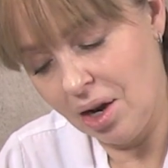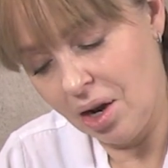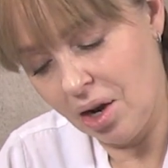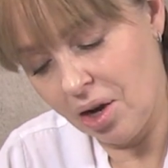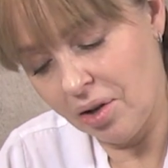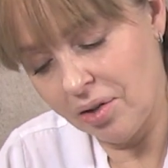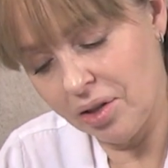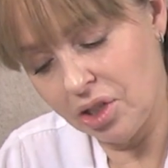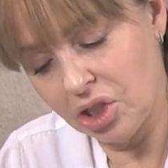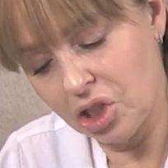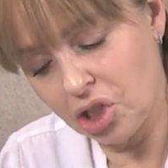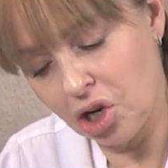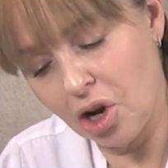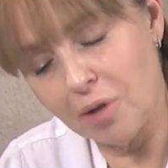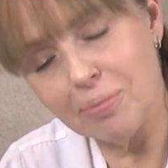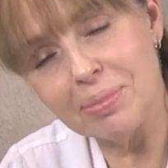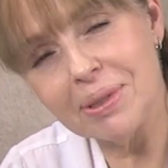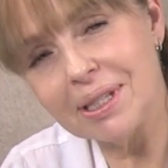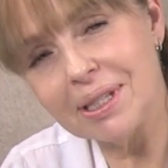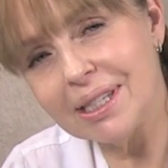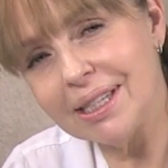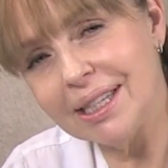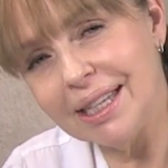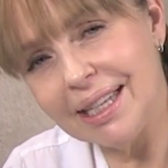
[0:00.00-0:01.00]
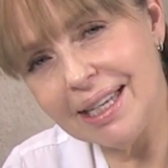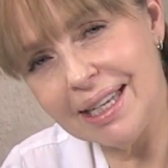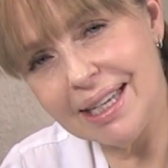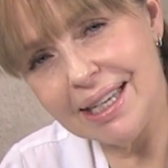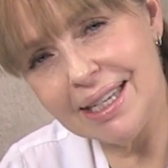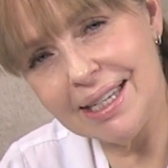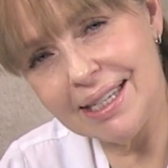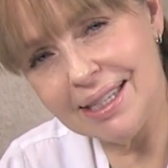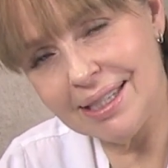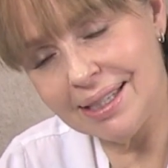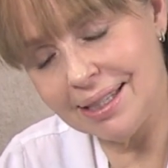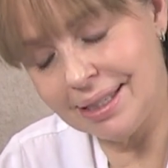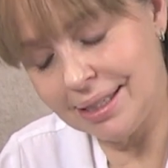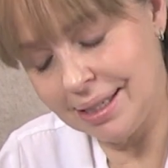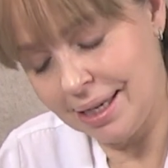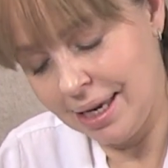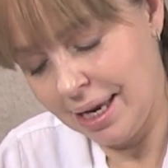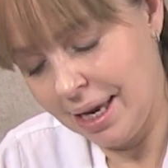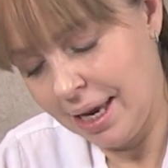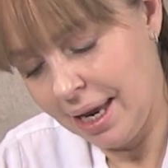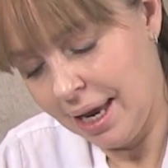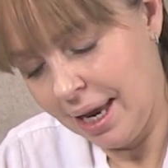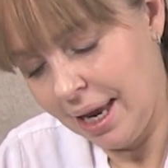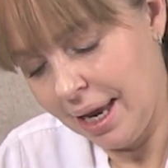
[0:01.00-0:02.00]
on the tops of the ears.
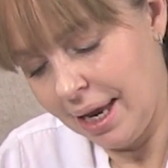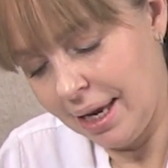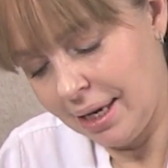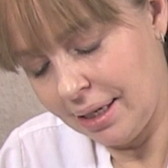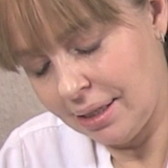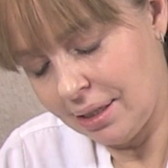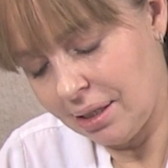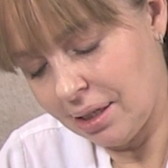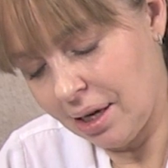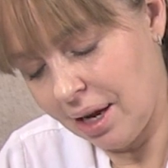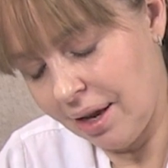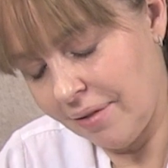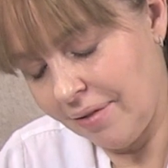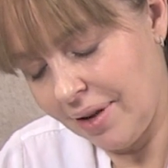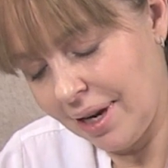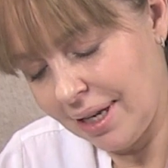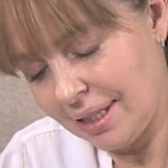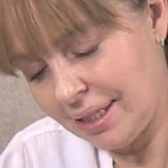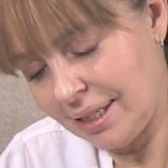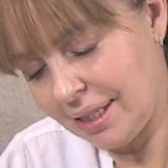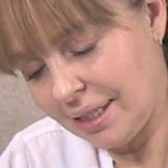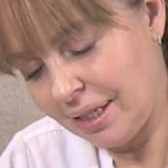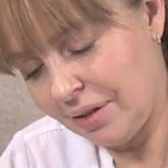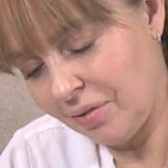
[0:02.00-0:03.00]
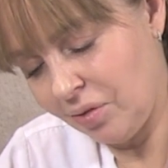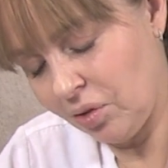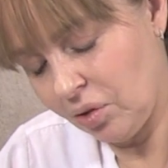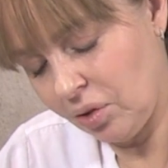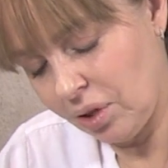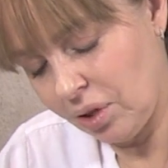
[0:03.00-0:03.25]
And I've had several